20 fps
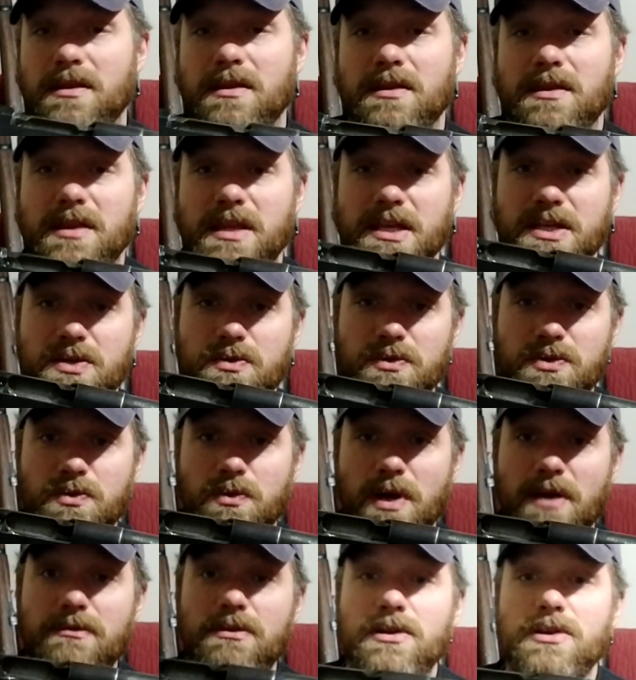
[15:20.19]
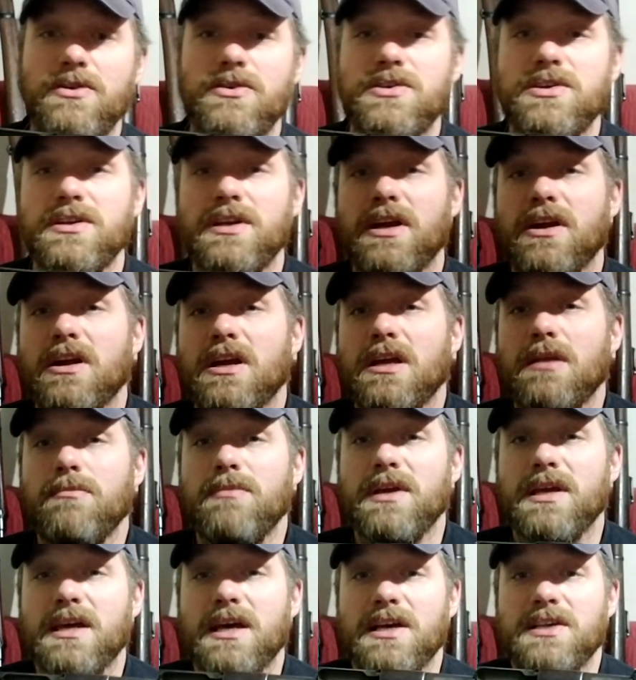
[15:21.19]
this was revolutionary
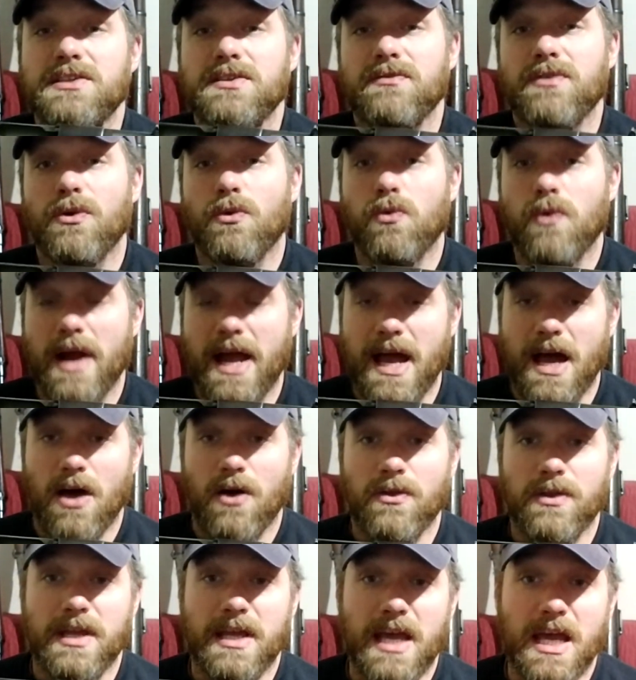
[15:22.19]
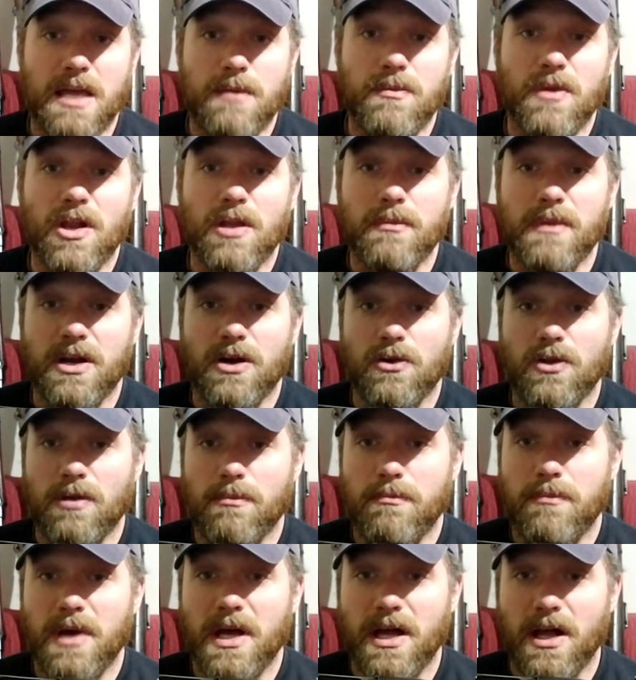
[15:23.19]
because of the round, the 8mm
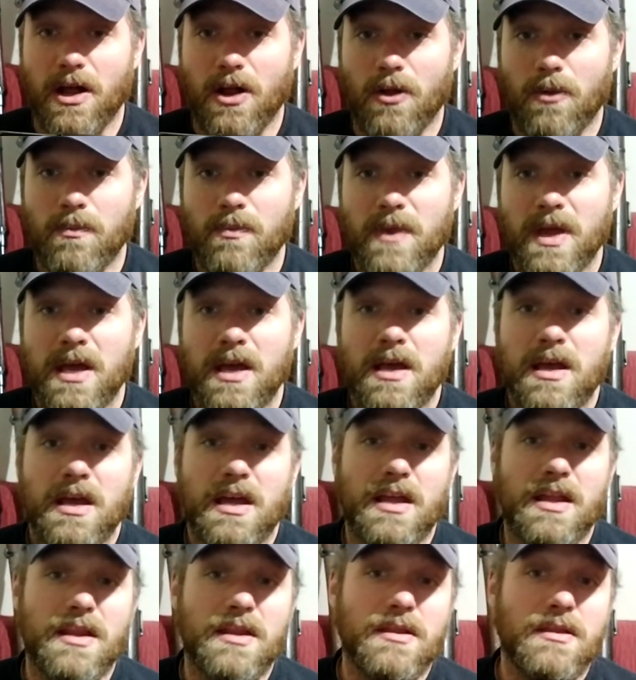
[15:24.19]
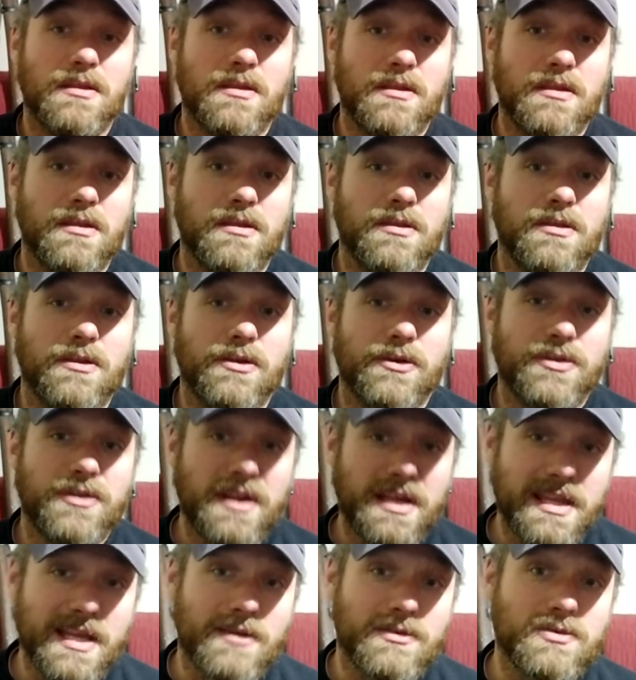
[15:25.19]
Lebel. And the
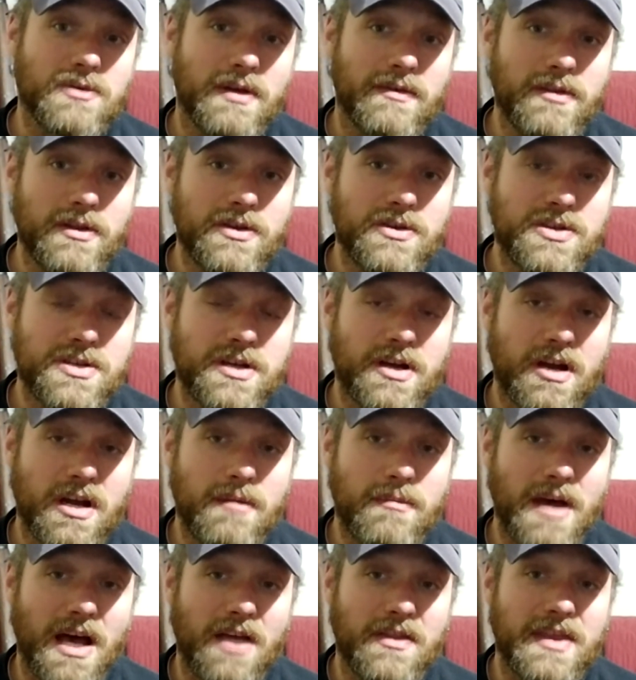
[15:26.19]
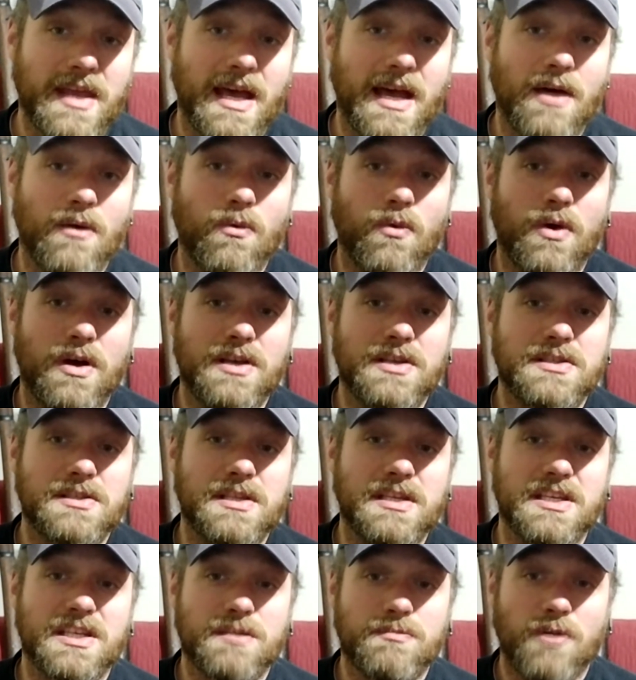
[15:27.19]
thing that was revolutionary about that was
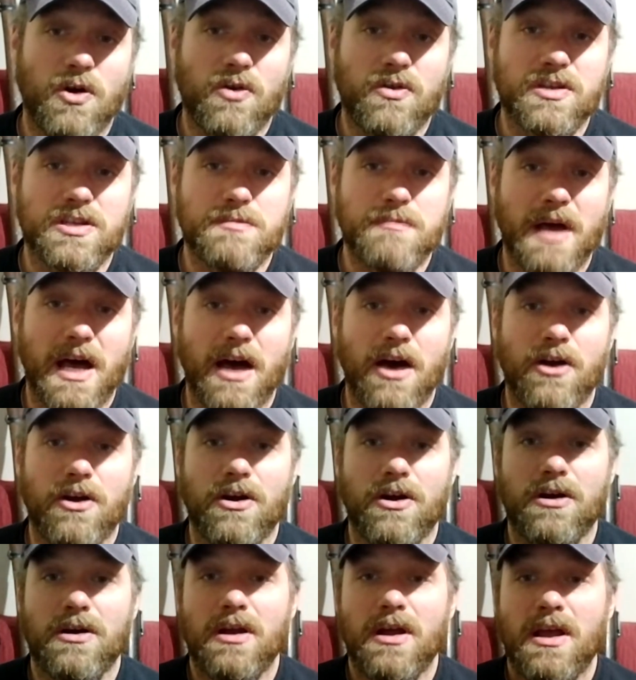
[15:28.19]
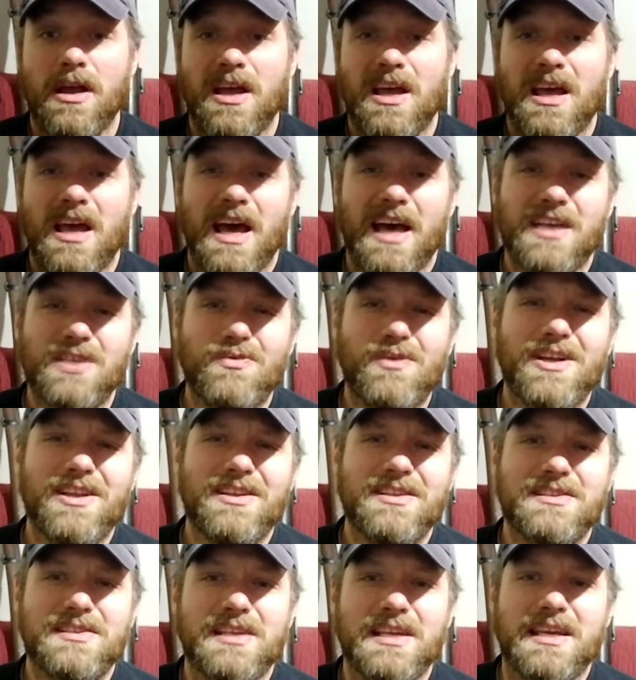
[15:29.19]
the smokeless powder, as well
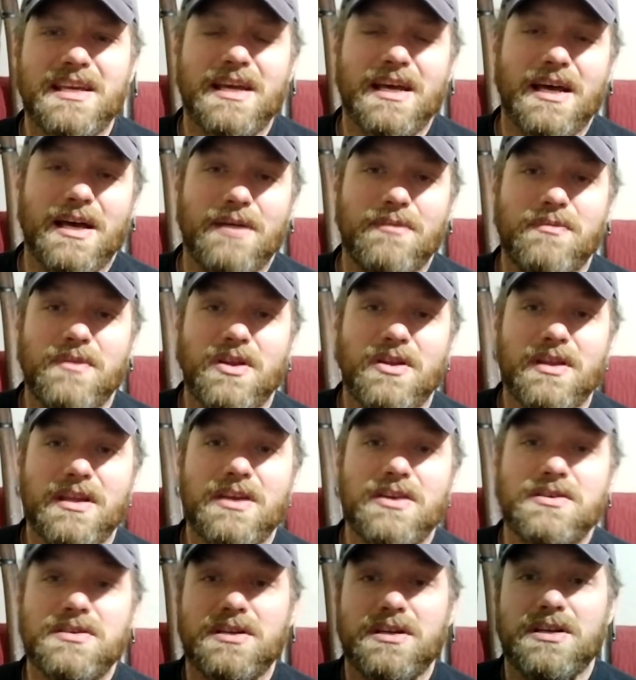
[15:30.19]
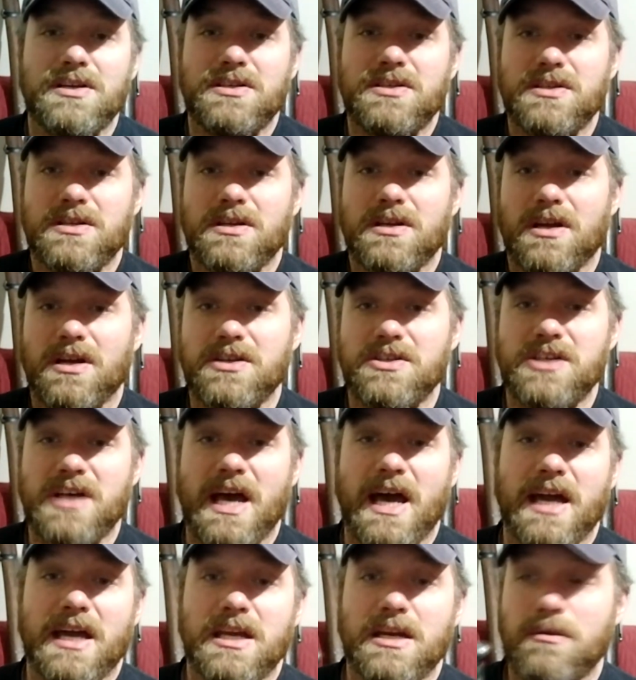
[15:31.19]
as the, they used a
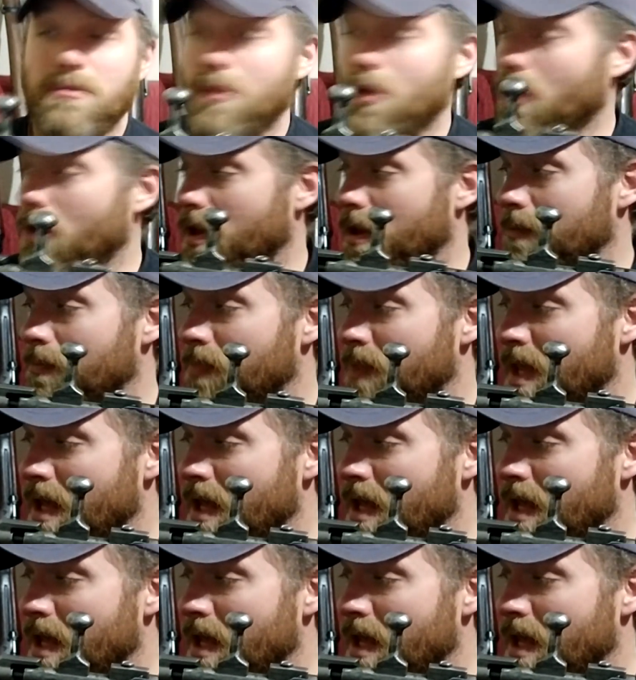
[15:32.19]
jacketed bullet.